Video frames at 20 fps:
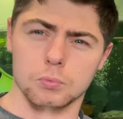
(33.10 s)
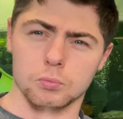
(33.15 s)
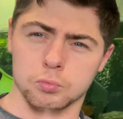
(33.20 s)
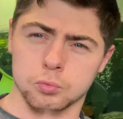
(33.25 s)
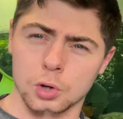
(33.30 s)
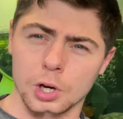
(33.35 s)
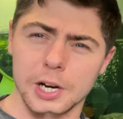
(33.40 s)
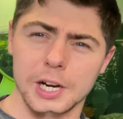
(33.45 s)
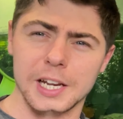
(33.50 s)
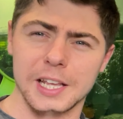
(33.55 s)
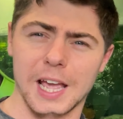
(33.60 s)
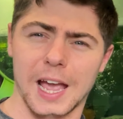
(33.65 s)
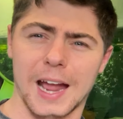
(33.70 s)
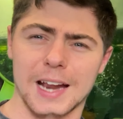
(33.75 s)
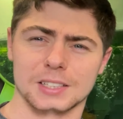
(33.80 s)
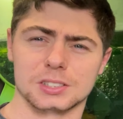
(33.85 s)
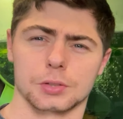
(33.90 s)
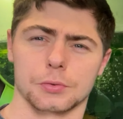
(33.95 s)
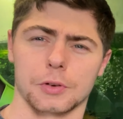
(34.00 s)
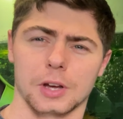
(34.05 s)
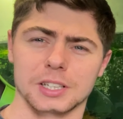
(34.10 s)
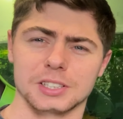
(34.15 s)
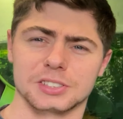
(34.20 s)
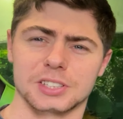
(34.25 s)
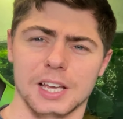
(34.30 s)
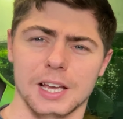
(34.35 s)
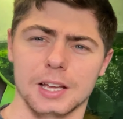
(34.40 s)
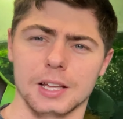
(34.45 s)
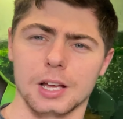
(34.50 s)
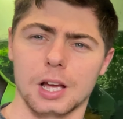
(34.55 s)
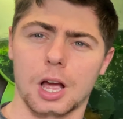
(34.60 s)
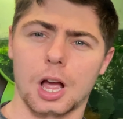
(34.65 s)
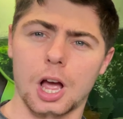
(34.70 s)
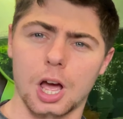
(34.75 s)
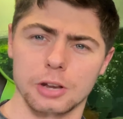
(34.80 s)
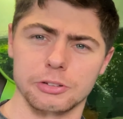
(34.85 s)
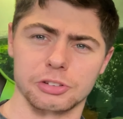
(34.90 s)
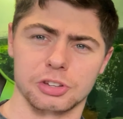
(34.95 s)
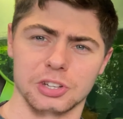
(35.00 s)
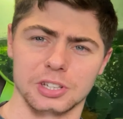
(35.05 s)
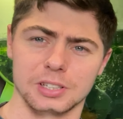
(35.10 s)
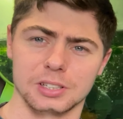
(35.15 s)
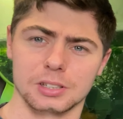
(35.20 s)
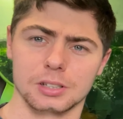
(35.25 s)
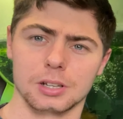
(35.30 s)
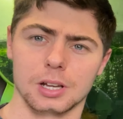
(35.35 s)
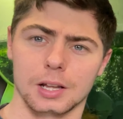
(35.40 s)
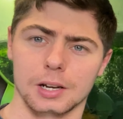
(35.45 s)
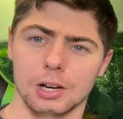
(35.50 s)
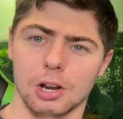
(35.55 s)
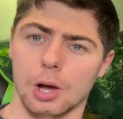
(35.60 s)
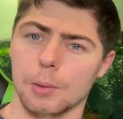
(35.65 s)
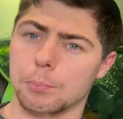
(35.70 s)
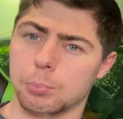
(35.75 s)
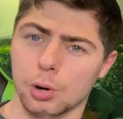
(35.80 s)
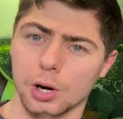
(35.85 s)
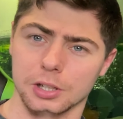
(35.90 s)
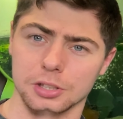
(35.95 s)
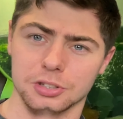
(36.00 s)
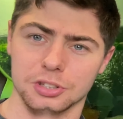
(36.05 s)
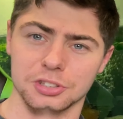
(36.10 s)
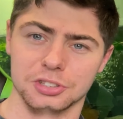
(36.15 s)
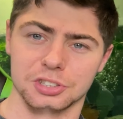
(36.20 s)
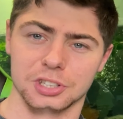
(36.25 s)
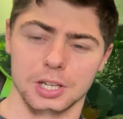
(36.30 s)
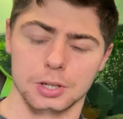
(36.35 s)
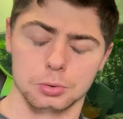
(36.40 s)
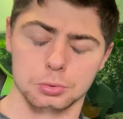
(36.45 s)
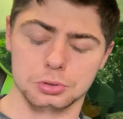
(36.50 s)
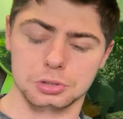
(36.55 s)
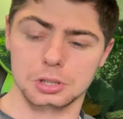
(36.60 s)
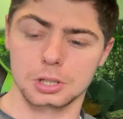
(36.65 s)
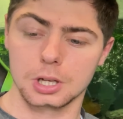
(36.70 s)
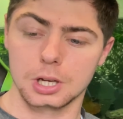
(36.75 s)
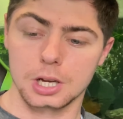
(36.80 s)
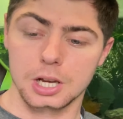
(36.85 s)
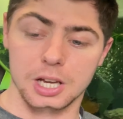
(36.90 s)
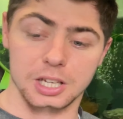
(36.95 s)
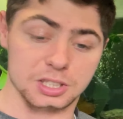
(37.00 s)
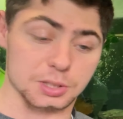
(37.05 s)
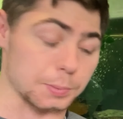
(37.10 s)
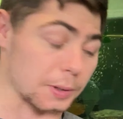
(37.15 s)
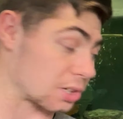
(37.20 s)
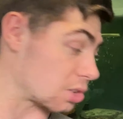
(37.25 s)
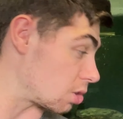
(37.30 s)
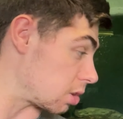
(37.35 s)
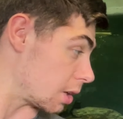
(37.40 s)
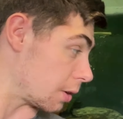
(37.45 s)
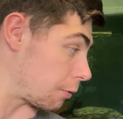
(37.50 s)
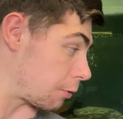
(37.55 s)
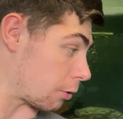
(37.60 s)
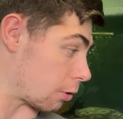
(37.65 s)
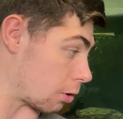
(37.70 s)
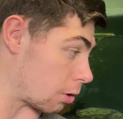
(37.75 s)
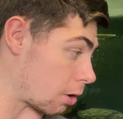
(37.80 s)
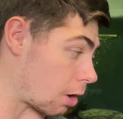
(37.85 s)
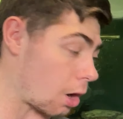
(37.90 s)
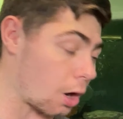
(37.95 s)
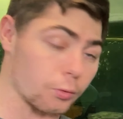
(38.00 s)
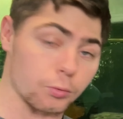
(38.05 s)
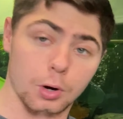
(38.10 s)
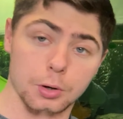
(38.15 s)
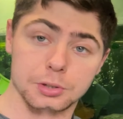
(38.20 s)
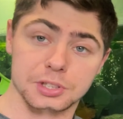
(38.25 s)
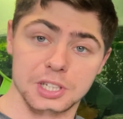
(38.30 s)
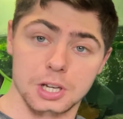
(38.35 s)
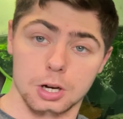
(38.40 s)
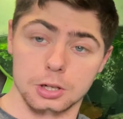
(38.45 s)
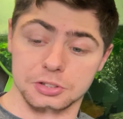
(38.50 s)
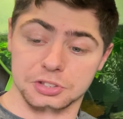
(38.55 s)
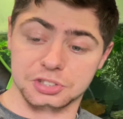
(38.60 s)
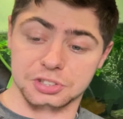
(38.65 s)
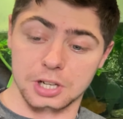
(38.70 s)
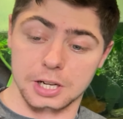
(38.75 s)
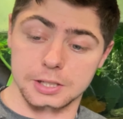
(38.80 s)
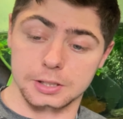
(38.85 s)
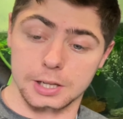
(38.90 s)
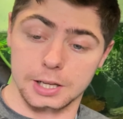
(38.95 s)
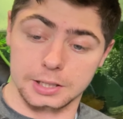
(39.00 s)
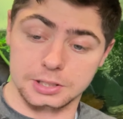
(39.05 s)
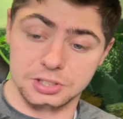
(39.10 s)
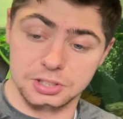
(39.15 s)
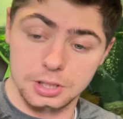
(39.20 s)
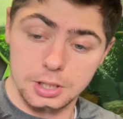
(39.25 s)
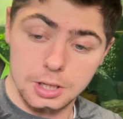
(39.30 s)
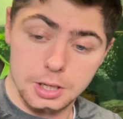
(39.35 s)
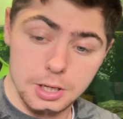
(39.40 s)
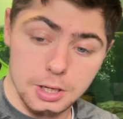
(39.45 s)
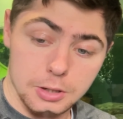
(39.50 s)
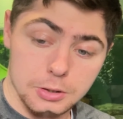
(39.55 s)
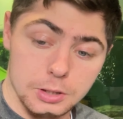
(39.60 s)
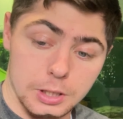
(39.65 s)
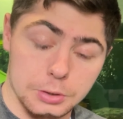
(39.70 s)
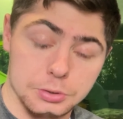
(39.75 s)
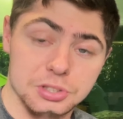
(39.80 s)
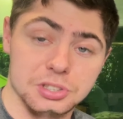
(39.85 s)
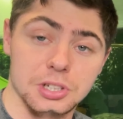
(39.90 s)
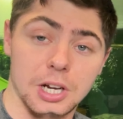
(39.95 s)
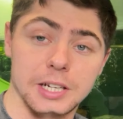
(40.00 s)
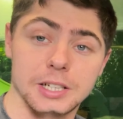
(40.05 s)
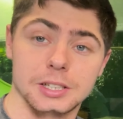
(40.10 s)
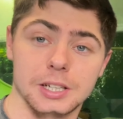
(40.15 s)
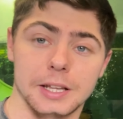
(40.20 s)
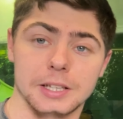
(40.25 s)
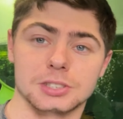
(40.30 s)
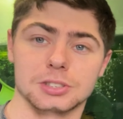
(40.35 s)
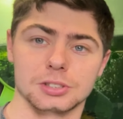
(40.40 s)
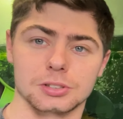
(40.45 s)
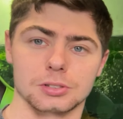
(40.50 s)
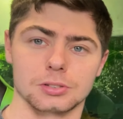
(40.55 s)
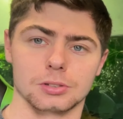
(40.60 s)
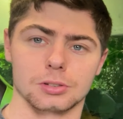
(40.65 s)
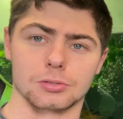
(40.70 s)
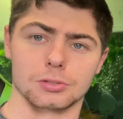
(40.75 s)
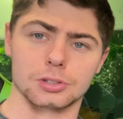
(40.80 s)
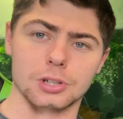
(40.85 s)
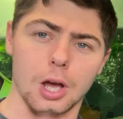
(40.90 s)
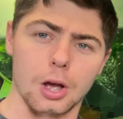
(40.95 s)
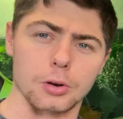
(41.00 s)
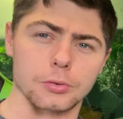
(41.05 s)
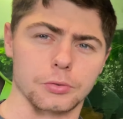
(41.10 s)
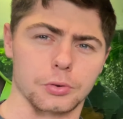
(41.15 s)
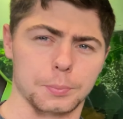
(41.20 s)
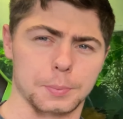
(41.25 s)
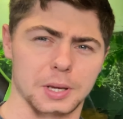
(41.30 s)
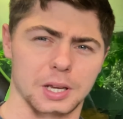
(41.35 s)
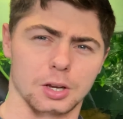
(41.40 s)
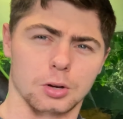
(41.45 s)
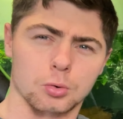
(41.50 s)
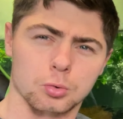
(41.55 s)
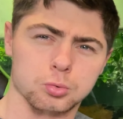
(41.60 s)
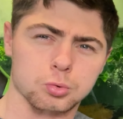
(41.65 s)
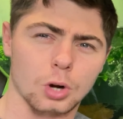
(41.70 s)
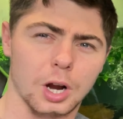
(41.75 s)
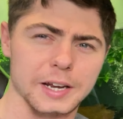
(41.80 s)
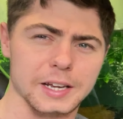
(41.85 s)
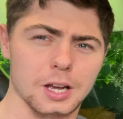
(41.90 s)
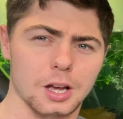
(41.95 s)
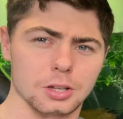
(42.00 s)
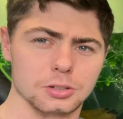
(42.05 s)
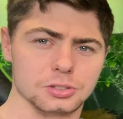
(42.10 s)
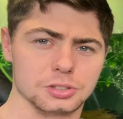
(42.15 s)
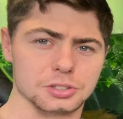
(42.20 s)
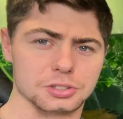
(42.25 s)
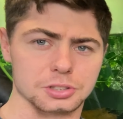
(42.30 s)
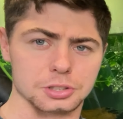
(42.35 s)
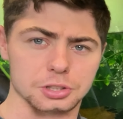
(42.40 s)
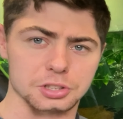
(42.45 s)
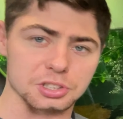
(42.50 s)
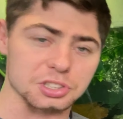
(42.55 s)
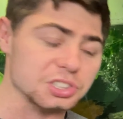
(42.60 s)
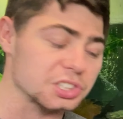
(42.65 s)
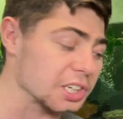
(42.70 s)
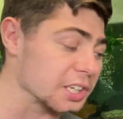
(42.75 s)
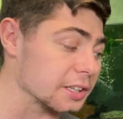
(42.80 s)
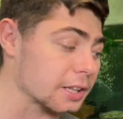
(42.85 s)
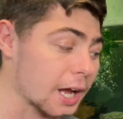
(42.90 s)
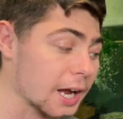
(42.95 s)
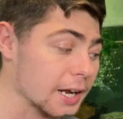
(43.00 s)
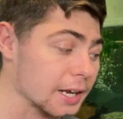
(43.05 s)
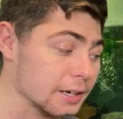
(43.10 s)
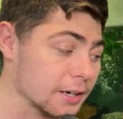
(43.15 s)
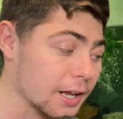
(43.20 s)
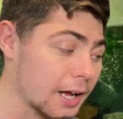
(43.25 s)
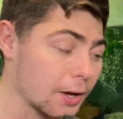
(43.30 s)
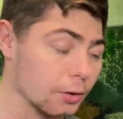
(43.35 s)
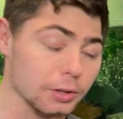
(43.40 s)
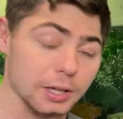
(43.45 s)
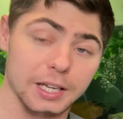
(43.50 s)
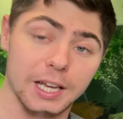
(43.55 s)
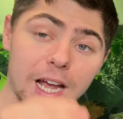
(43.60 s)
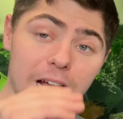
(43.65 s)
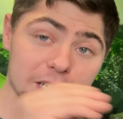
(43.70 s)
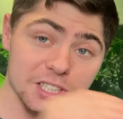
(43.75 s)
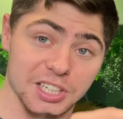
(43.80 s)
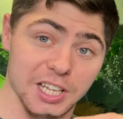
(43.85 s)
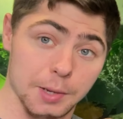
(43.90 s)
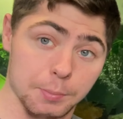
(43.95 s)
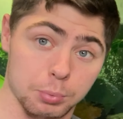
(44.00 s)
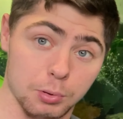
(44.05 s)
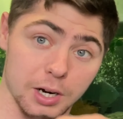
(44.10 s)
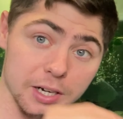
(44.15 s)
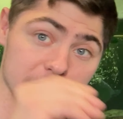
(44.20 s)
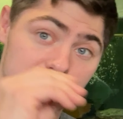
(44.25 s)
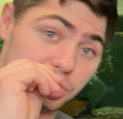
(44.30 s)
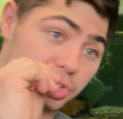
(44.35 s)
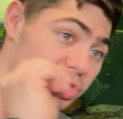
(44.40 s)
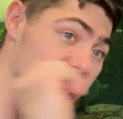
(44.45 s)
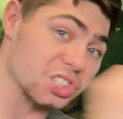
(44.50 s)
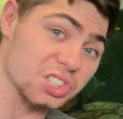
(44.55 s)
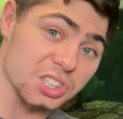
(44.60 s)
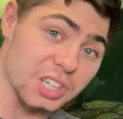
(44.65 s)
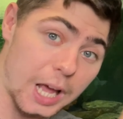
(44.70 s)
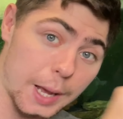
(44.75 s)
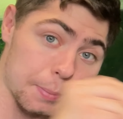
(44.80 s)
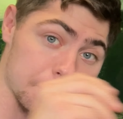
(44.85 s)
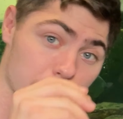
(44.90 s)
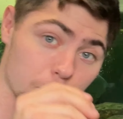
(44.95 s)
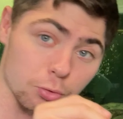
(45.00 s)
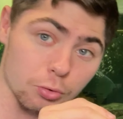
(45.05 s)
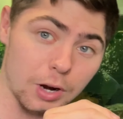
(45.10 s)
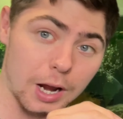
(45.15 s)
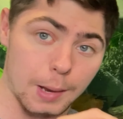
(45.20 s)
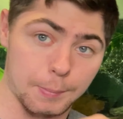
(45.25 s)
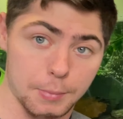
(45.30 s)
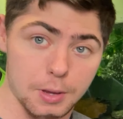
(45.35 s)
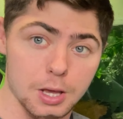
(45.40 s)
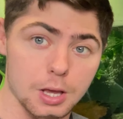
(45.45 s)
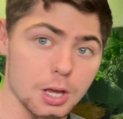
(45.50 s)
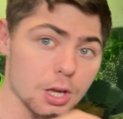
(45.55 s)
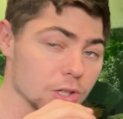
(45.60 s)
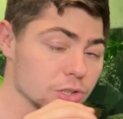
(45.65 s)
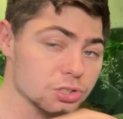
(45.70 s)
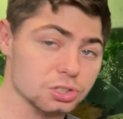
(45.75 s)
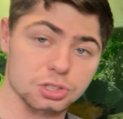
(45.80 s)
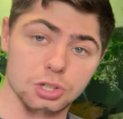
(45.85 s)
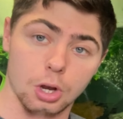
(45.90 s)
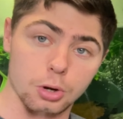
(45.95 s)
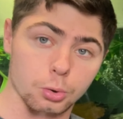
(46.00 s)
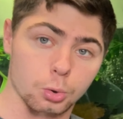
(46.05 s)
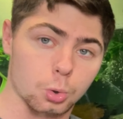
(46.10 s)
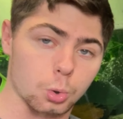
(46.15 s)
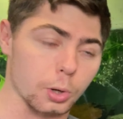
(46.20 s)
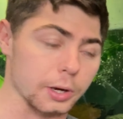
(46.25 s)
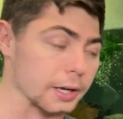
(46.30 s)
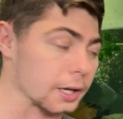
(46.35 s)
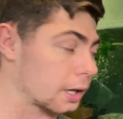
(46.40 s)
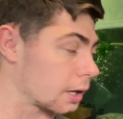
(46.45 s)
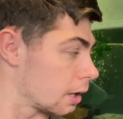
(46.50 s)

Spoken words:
really activates their hunting and predator skills, especially for our rotiolus snake necks. Our snake necks are known for being great hunters. You can see that in how they catch their prey, just snap and grab so quick.